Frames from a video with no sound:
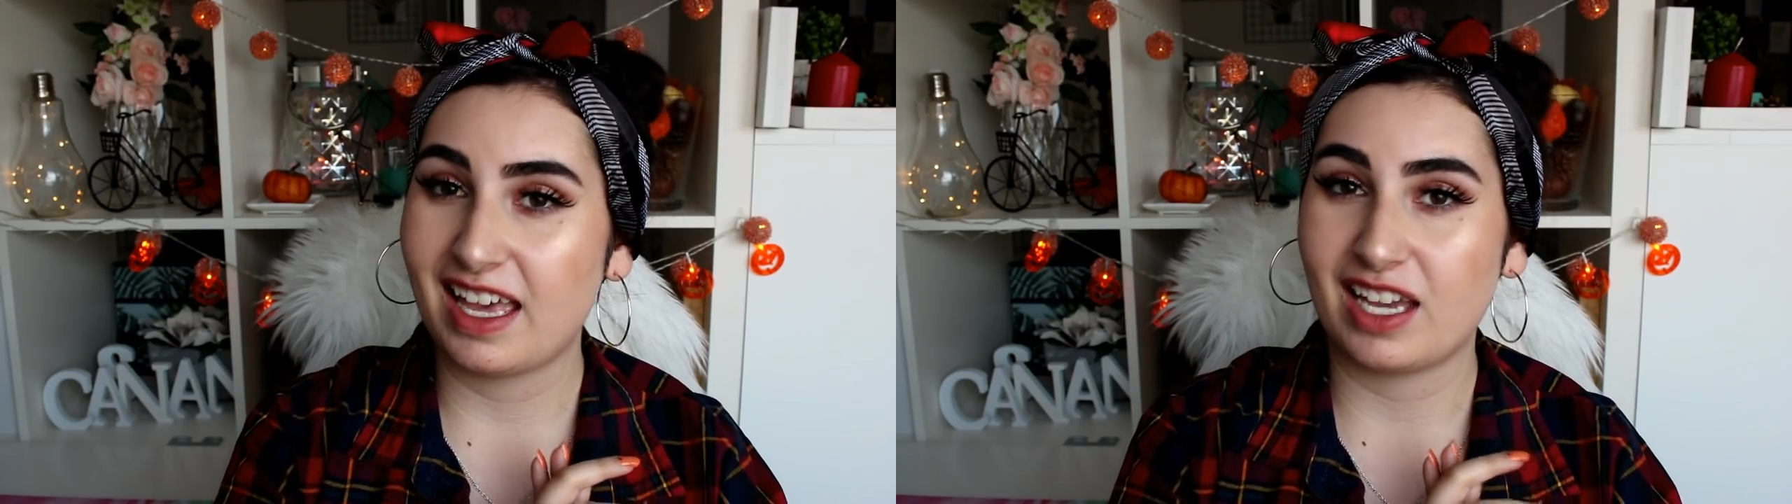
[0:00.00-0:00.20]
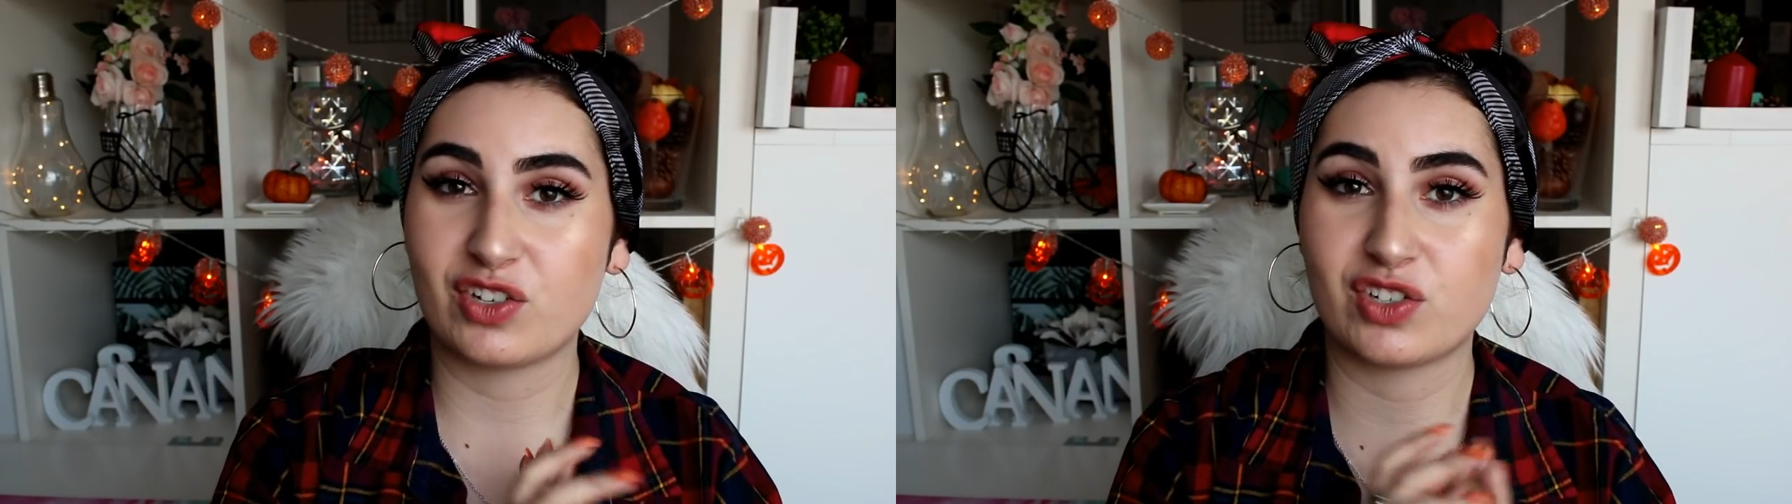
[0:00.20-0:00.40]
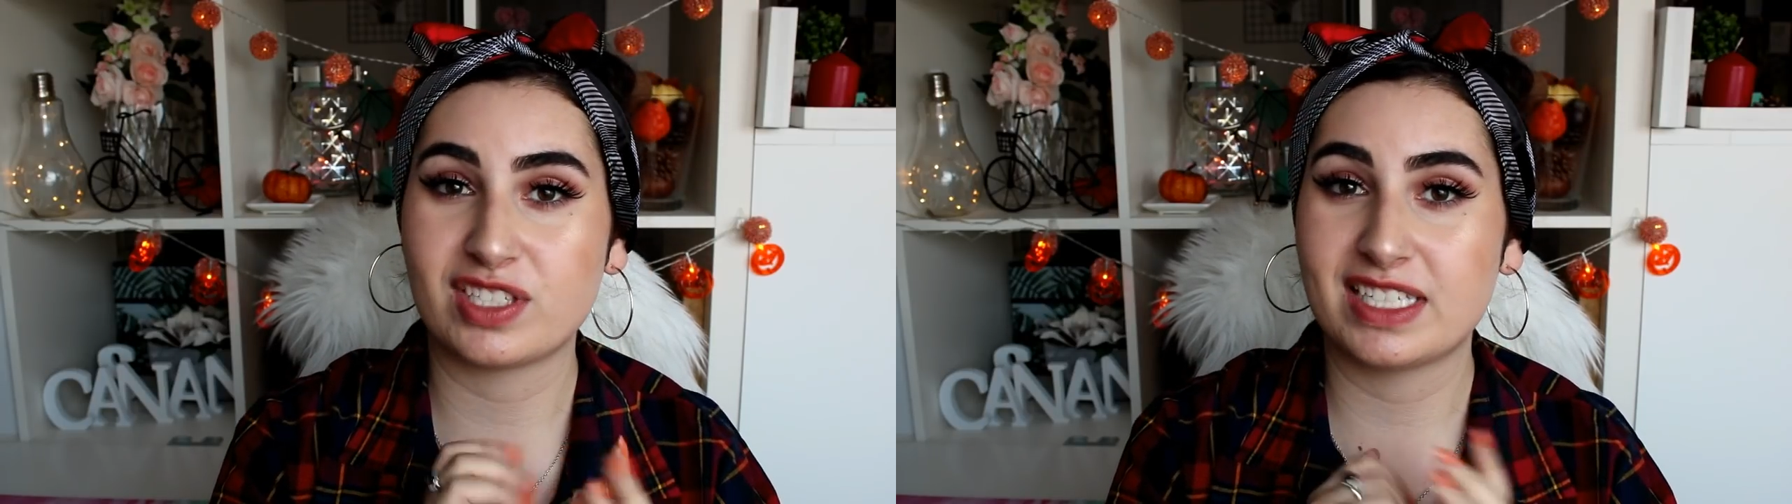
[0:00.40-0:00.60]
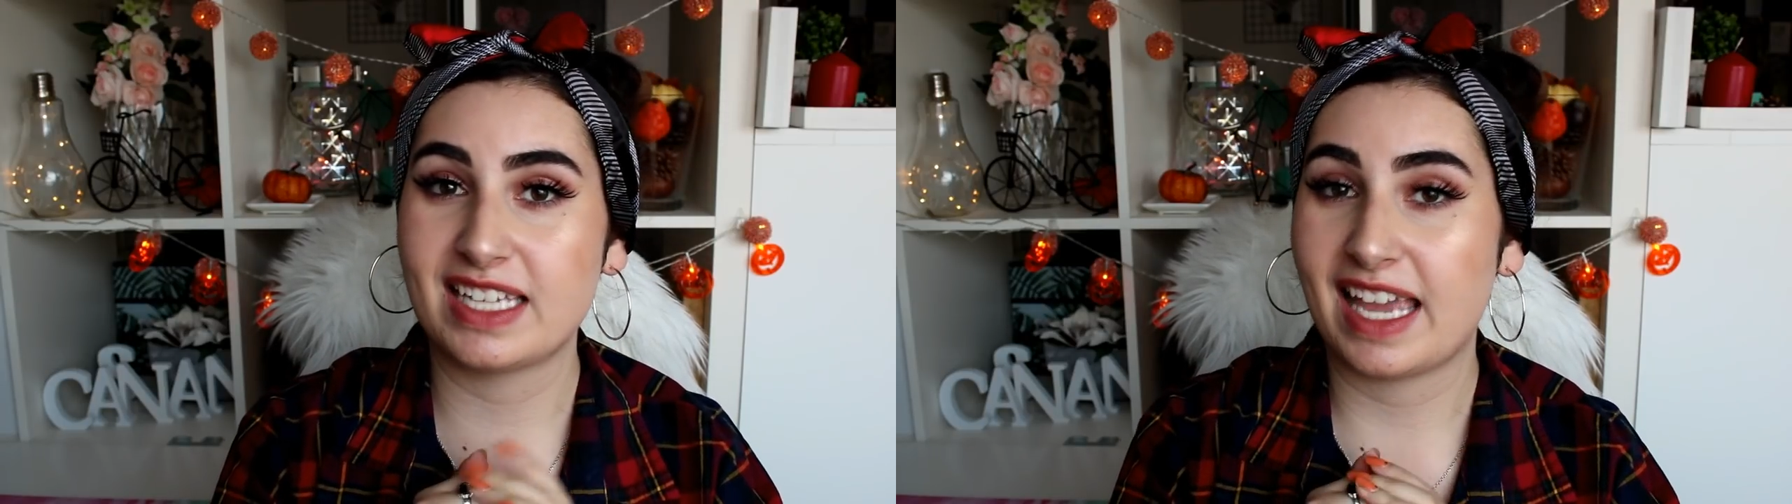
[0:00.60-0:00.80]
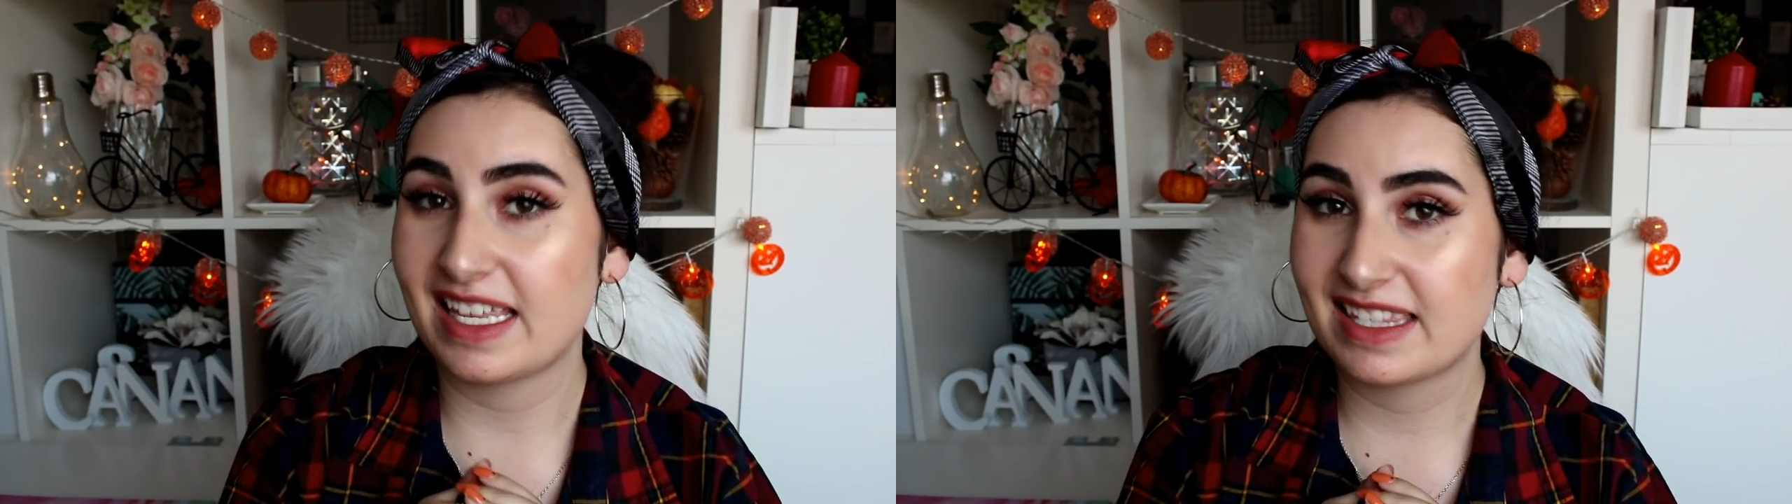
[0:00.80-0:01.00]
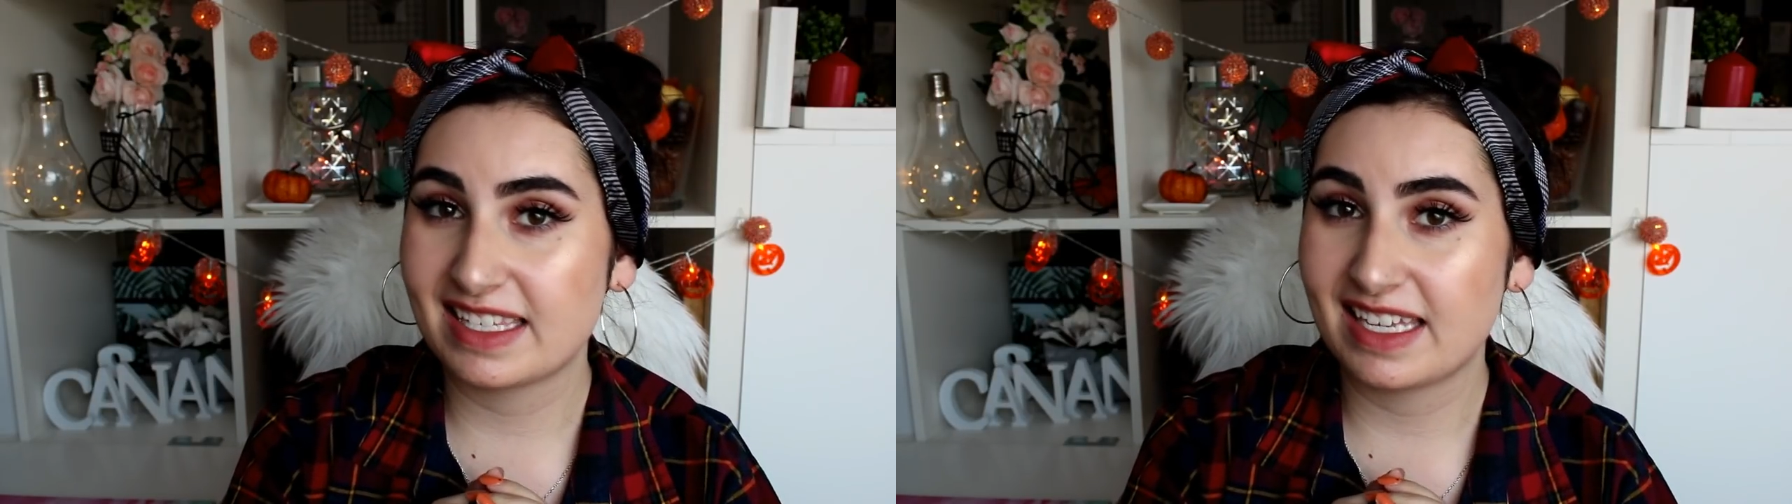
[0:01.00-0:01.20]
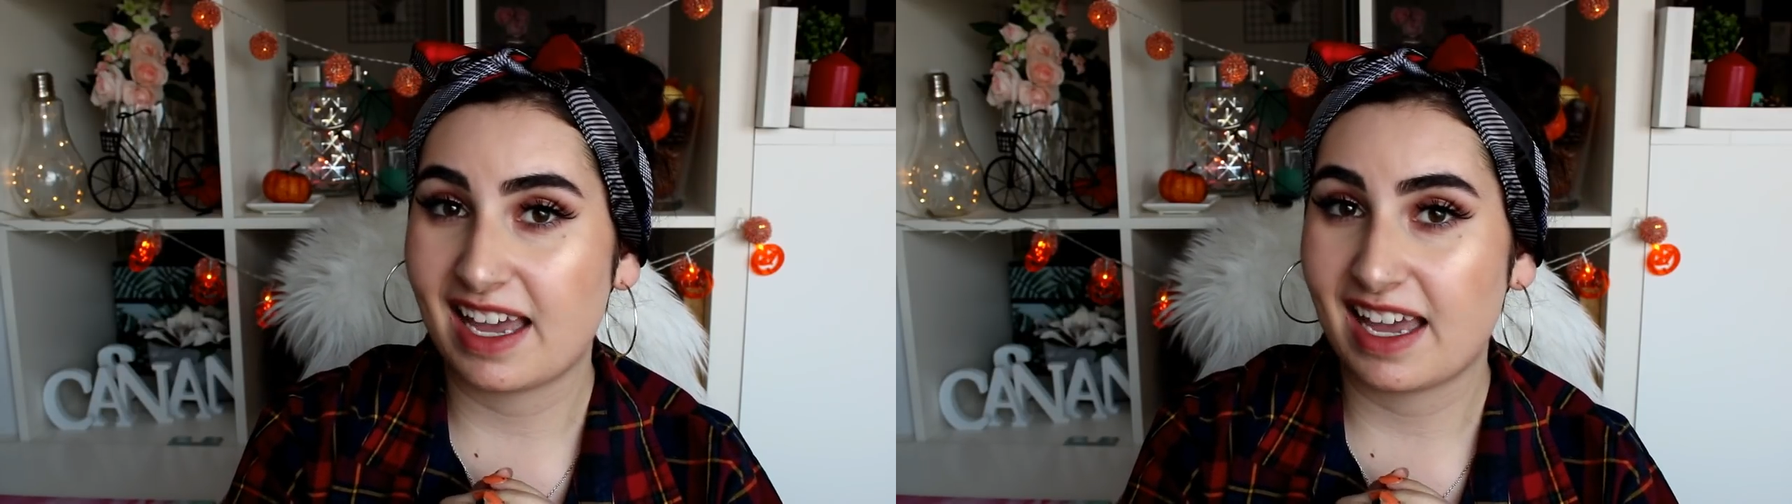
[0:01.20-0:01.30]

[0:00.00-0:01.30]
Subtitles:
I got the Essie